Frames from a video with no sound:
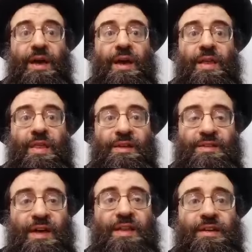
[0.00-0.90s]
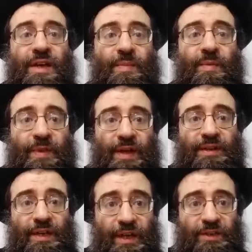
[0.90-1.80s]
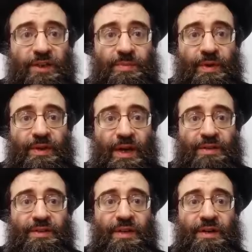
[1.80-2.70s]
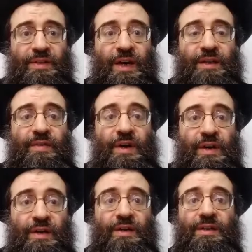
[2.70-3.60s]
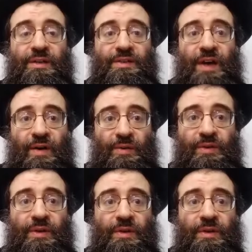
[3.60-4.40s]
They say that Gimel without Dagesh is pronounced as a kind of R sound,